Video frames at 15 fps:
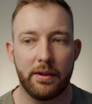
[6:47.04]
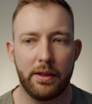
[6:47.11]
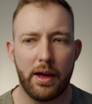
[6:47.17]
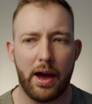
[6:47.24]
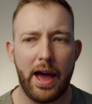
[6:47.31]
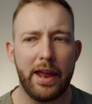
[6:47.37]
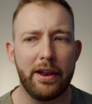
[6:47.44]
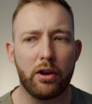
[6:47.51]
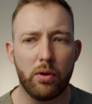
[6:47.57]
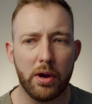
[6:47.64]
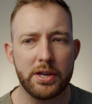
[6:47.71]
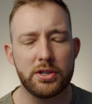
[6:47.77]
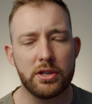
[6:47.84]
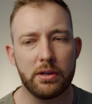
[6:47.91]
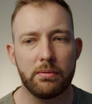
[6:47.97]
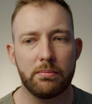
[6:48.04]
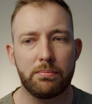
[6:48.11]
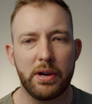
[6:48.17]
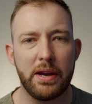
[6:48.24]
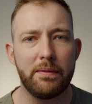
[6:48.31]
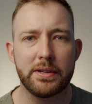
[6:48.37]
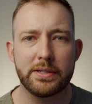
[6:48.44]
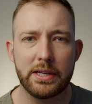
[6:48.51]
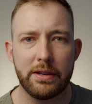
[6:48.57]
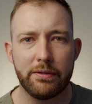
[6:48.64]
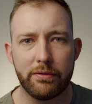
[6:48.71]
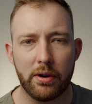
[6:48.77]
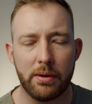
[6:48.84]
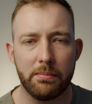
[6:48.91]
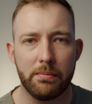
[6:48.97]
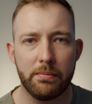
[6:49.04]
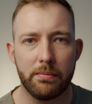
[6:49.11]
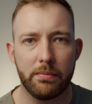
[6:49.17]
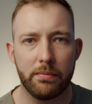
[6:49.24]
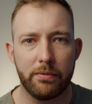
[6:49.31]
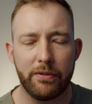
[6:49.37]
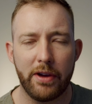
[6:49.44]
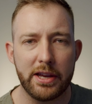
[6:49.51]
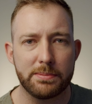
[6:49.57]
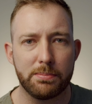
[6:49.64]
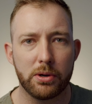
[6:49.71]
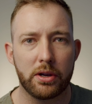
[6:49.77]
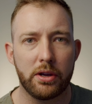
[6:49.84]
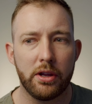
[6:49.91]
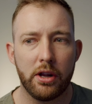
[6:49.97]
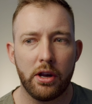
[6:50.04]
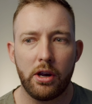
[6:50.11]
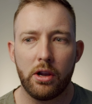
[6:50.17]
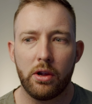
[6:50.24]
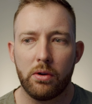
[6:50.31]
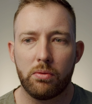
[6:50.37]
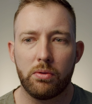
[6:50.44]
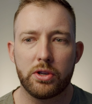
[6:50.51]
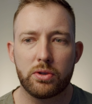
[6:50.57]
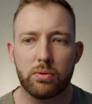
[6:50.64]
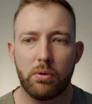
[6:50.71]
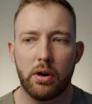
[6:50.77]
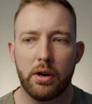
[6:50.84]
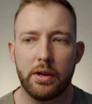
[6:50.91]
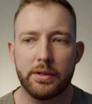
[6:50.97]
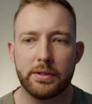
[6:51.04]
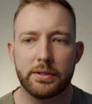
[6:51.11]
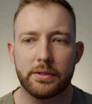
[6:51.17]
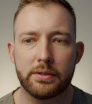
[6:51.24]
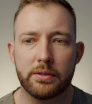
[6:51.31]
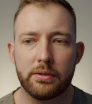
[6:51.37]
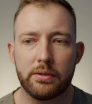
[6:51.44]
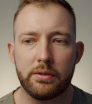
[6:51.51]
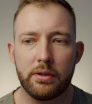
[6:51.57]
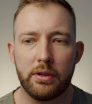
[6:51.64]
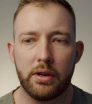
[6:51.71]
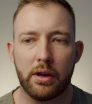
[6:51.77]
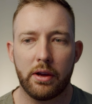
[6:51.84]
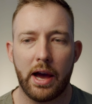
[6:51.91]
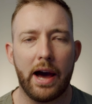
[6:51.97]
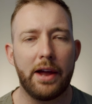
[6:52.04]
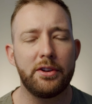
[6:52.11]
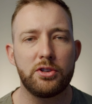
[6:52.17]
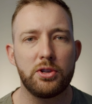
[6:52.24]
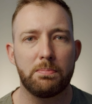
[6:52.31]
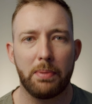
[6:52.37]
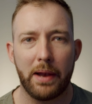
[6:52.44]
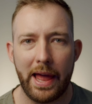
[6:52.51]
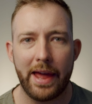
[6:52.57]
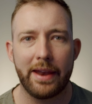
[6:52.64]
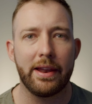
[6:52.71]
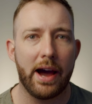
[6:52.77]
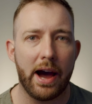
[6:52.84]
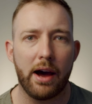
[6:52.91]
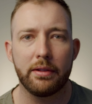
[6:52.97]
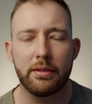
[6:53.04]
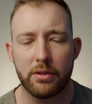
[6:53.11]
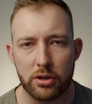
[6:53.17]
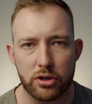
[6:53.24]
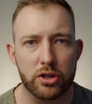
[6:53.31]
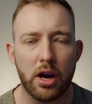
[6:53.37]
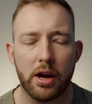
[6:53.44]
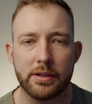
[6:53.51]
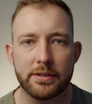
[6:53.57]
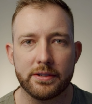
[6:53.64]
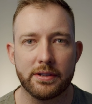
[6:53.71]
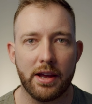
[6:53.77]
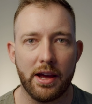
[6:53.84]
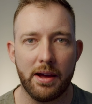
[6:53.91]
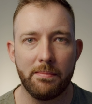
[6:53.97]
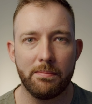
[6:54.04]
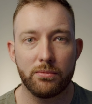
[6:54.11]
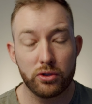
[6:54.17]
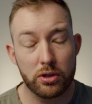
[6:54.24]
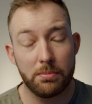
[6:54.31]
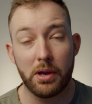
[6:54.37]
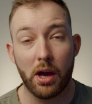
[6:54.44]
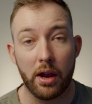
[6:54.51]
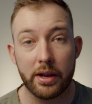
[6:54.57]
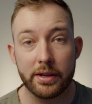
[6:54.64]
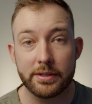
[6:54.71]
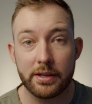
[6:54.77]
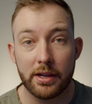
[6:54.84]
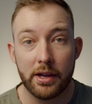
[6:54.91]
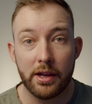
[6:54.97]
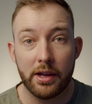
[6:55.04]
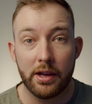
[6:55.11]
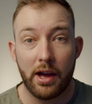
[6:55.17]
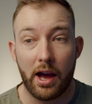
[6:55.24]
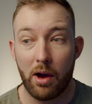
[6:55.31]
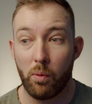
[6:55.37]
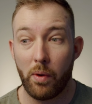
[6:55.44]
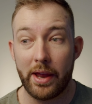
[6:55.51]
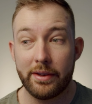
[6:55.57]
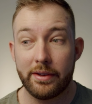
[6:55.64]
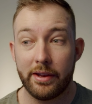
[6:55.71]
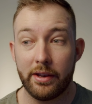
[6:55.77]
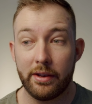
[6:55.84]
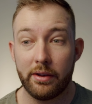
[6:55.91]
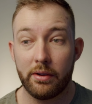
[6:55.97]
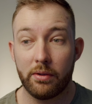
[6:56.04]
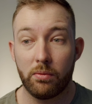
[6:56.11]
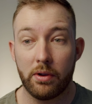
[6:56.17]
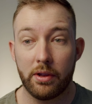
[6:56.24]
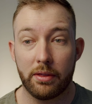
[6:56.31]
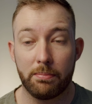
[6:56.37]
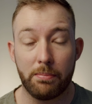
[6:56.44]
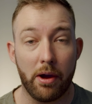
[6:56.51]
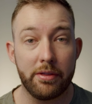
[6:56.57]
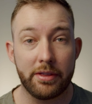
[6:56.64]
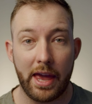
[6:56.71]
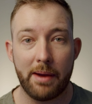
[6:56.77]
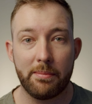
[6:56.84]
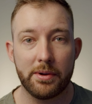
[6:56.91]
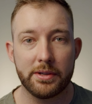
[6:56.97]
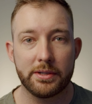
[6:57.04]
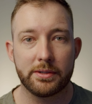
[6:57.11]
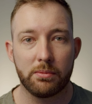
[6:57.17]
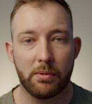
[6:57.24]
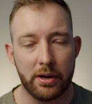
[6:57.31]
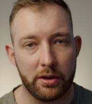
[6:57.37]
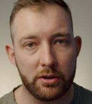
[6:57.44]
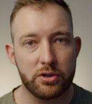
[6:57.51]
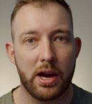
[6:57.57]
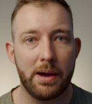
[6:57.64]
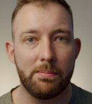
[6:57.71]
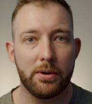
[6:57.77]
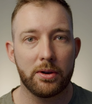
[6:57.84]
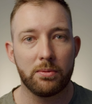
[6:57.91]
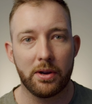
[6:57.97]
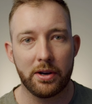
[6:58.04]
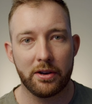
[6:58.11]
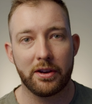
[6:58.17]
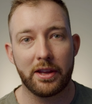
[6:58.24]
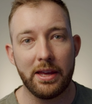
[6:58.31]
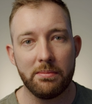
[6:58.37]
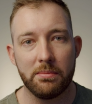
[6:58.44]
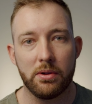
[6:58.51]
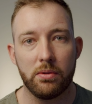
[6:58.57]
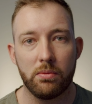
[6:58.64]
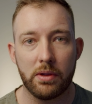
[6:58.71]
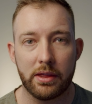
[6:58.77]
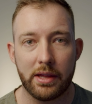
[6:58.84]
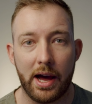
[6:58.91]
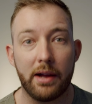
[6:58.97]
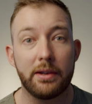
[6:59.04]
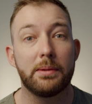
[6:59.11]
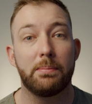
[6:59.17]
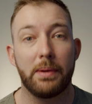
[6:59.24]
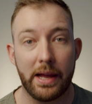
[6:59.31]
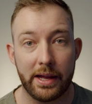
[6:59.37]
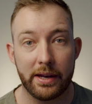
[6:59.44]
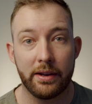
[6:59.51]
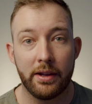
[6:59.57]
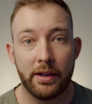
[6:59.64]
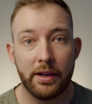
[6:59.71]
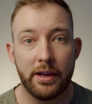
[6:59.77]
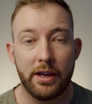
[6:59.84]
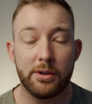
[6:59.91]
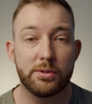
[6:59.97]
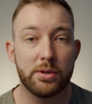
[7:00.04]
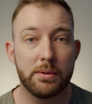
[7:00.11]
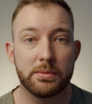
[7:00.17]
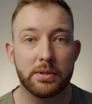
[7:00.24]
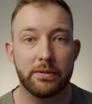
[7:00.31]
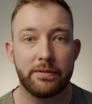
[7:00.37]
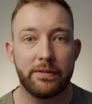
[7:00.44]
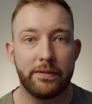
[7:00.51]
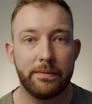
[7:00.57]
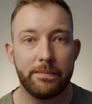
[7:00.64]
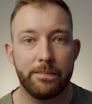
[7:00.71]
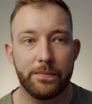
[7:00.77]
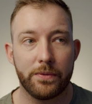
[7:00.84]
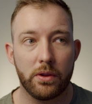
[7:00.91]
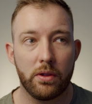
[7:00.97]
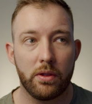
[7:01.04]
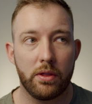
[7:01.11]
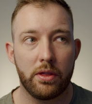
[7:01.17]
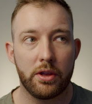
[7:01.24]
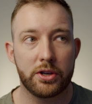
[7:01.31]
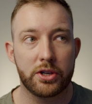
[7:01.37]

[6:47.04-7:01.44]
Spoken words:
I had a question previously from Facebook, which was, how did you plan out the shots? To be honest, I went in with both cameras, one on tripod, one on a gimbal, without a plan in terms of the